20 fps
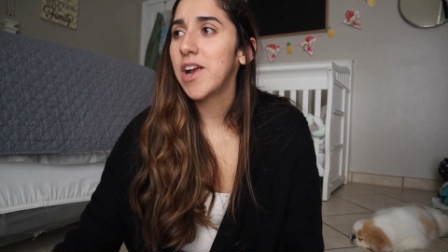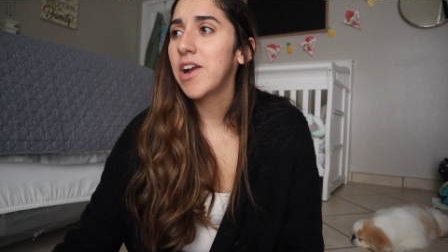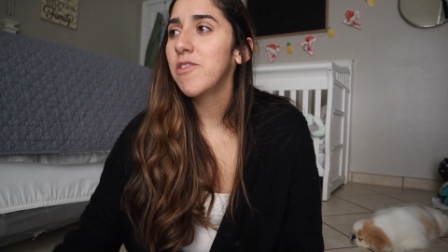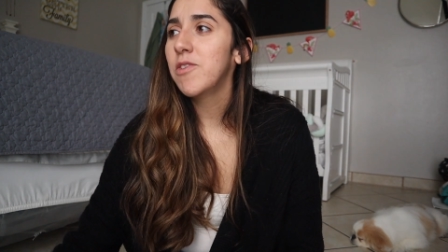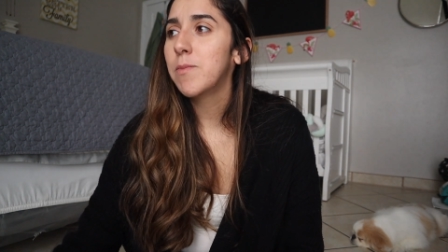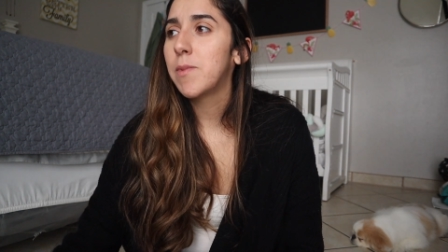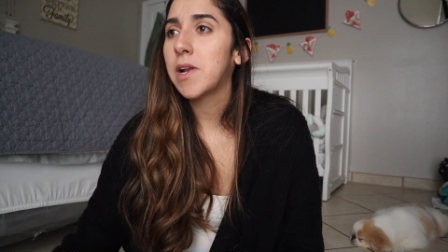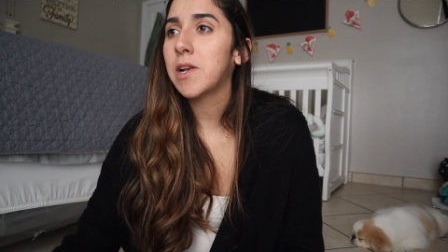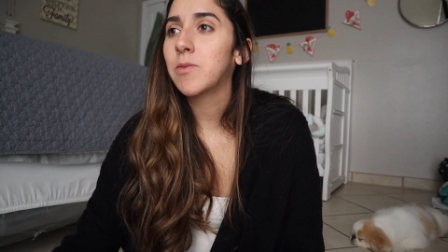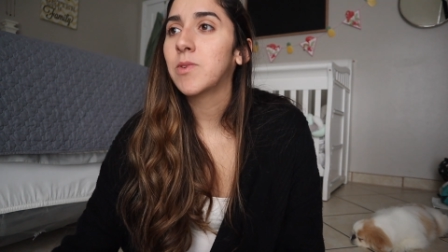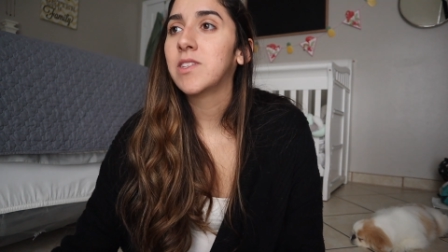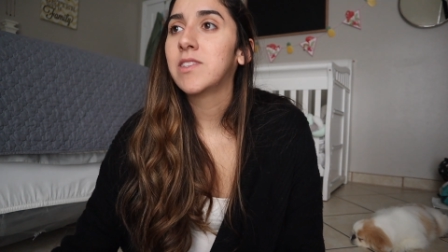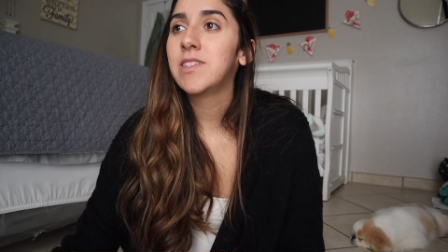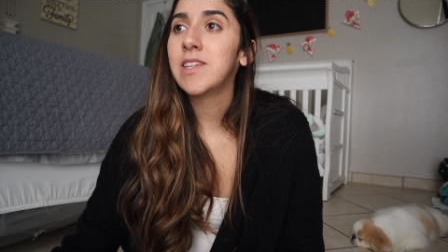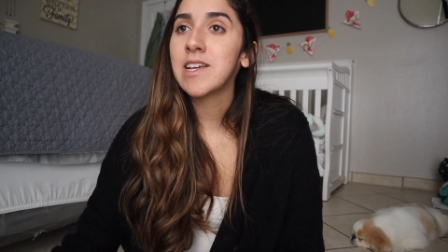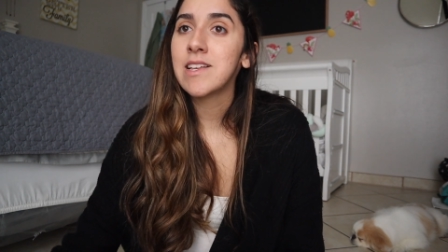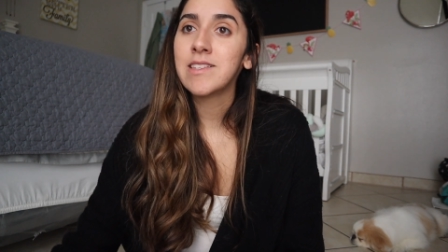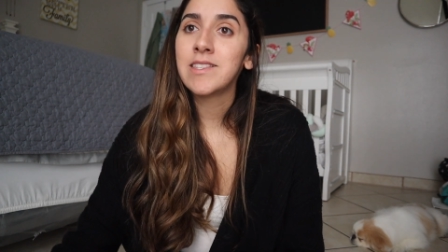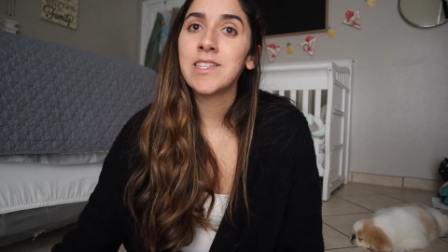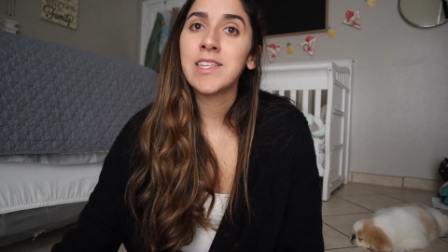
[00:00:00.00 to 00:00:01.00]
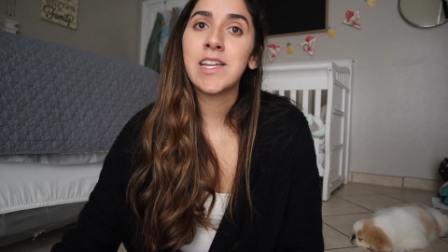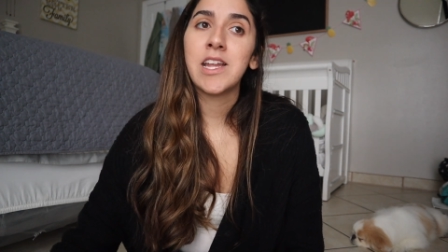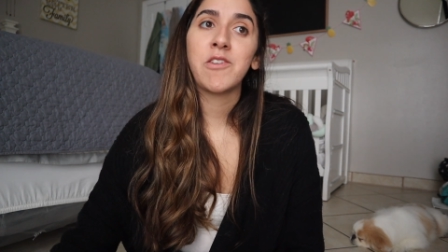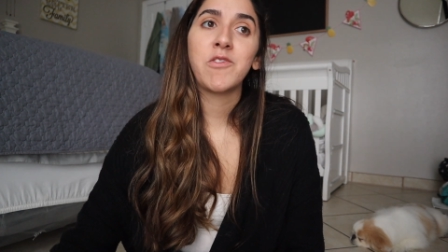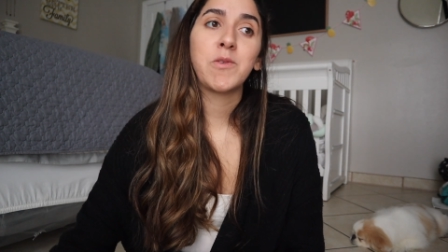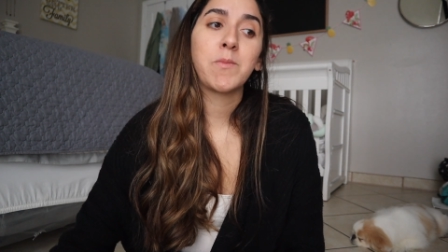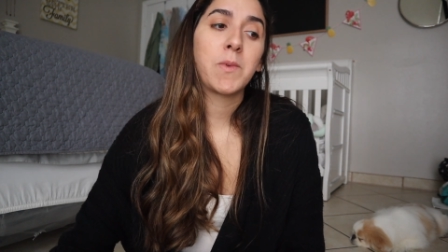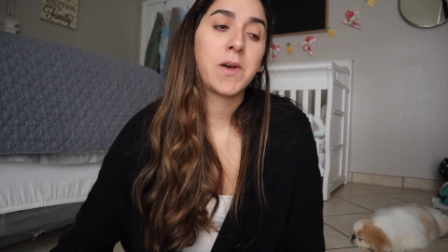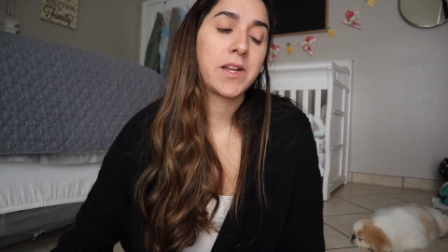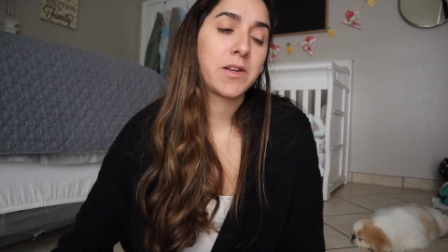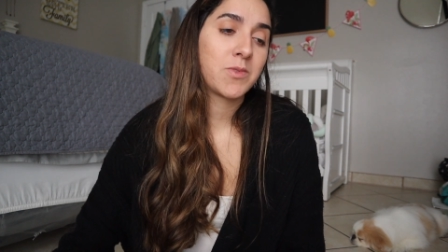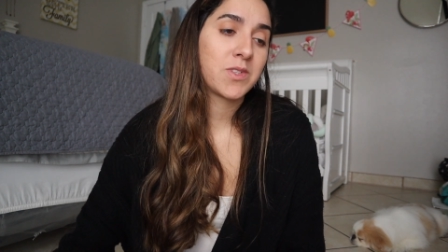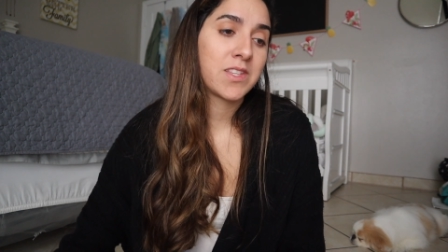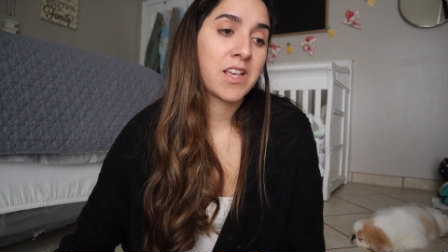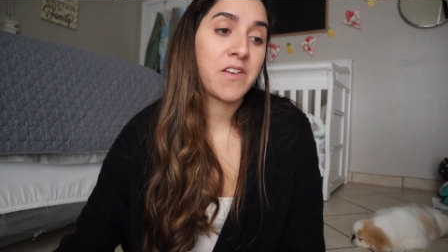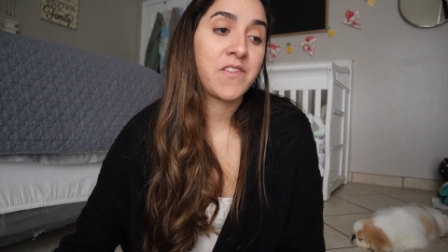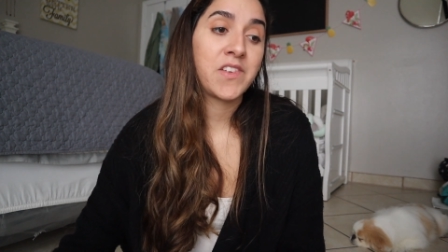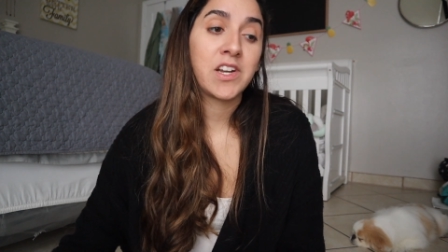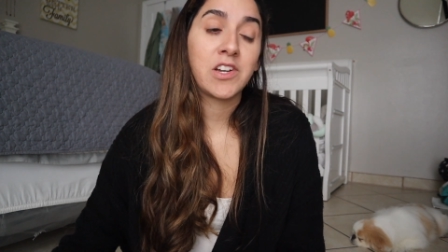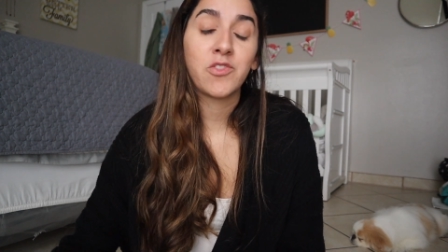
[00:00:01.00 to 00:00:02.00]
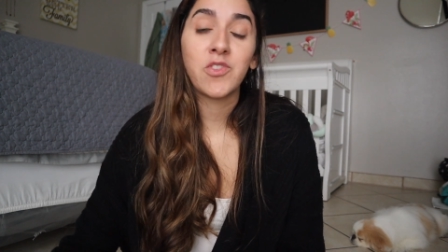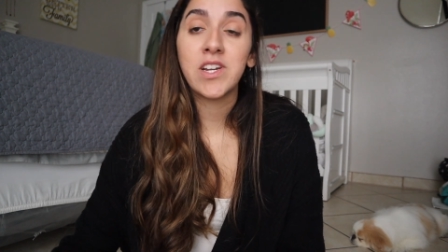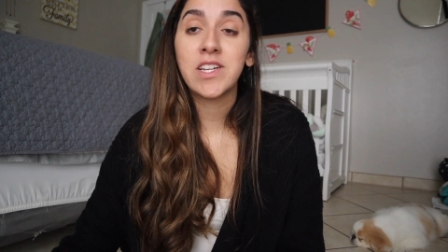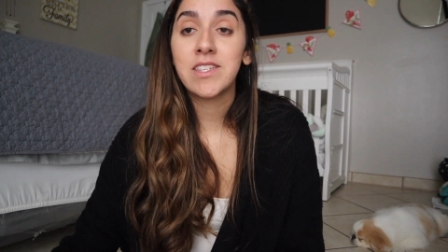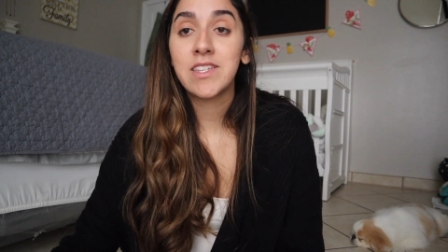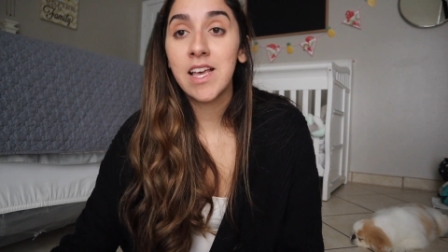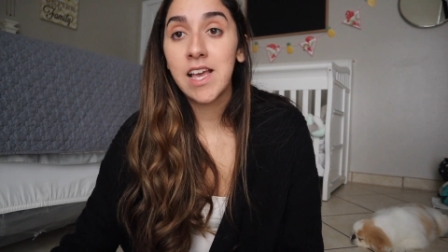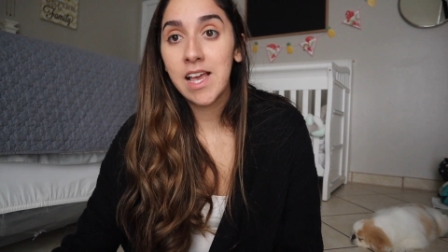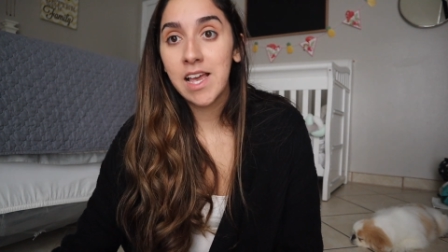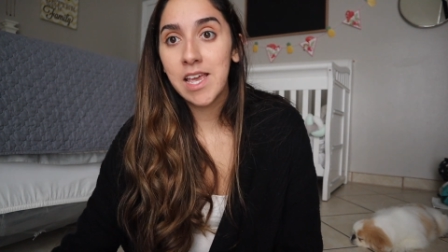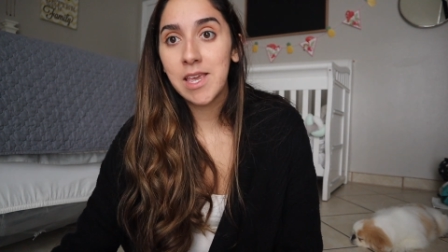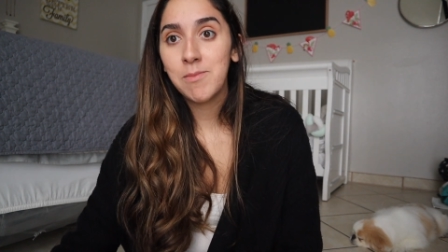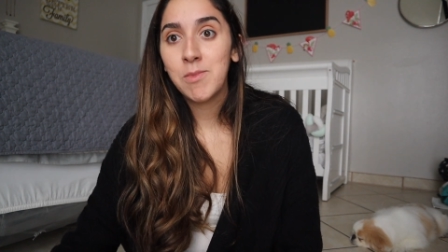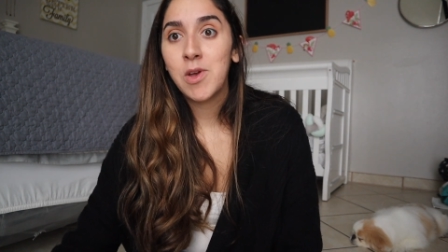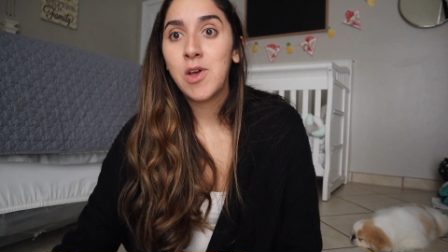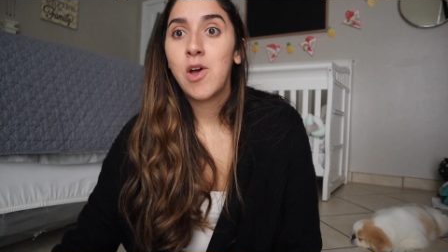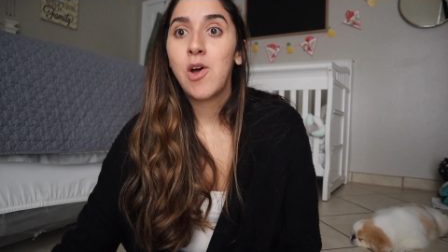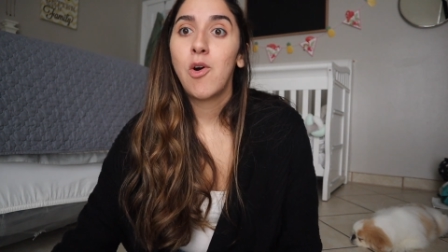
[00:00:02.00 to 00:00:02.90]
Everybody was dancing. Everybody was having a great time.